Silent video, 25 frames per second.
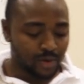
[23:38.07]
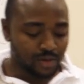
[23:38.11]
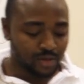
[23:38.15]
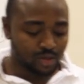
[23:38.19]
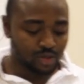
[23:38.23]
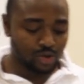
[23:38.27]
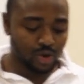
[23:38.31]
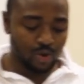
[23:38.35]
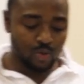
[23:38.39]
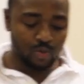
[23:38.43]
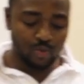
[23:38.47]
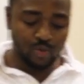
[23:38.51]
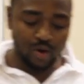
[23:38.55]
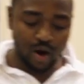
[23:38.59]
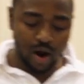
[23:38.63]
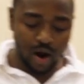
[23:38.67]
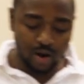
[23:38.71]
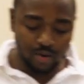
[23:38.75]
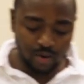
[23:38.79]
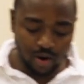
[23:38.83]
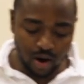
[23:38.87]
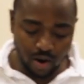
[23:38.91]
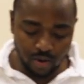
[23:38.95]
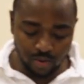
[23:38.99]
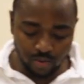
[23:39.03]
So
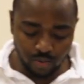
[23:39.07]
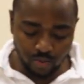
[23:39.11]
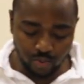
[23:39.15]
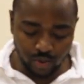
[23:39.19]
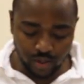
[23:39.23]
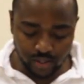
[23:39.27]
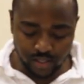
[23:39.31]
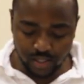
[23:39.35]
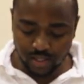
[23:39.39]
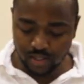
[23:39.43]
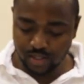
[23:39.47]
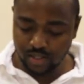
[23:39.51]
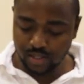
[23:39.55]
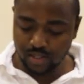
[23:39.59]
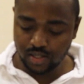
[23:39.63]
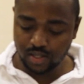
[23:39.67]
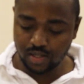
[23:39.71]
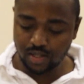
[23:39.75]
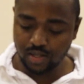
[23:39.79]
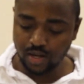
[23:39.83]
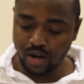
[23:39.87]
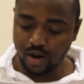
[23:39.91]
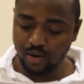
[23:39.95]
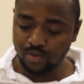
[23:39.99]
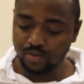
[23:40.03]
what
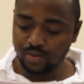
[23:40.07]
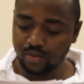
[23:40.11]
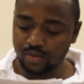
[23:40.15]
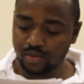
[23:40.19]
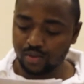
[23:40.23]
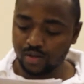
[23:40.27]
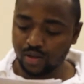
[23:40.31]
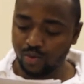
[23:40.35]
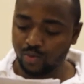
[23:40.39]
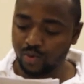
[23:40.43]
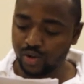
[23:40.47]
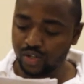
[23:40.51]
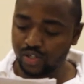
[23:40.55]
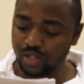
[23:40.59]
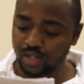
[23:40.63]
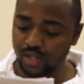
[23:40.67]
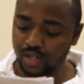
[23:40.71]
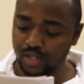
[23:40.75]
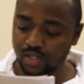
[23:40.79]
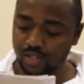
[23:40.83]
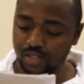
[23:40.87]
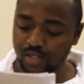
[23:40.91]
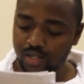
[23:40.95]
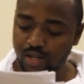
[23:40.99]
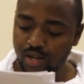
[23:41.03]
is now the question
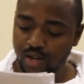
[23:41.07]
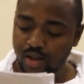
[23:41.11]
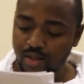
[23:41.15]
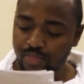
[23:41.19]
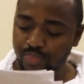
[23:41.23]
is,